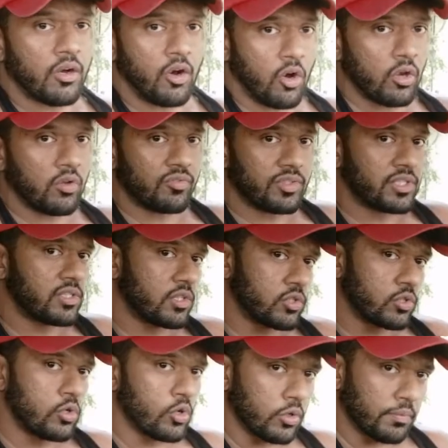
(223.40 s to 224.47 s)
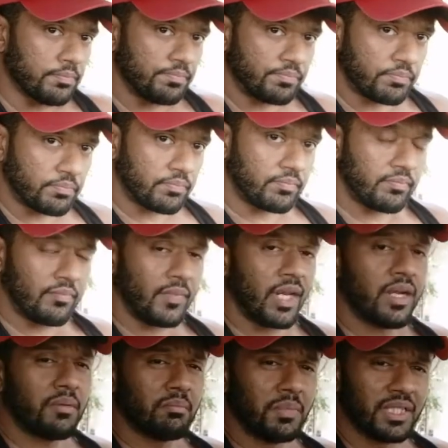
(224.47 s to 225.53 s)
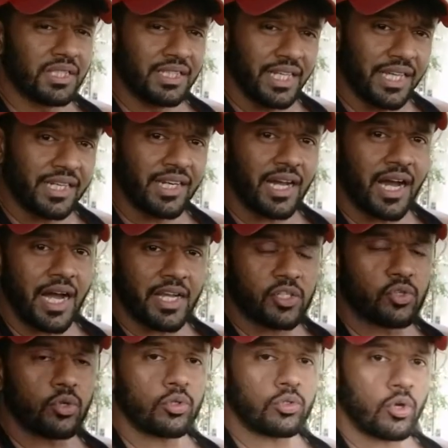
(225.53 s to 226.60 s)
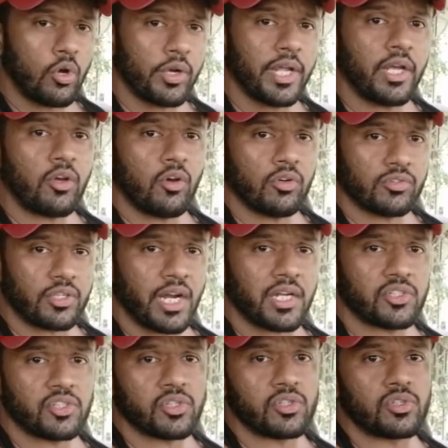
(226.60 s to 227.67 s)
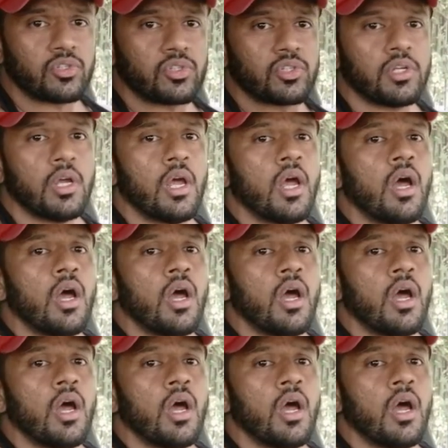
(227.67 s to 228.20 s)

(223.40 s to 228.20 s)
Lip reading: All of this is good. But then isotonic contractions